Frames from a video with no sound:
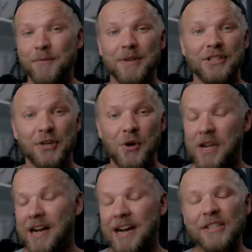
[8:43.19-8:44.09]
what's
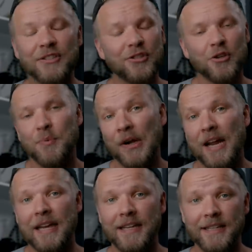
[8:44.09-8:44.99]
going on. Super
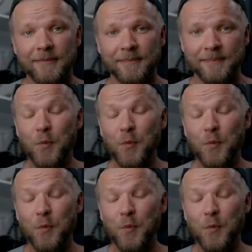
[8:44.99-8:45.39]
handy.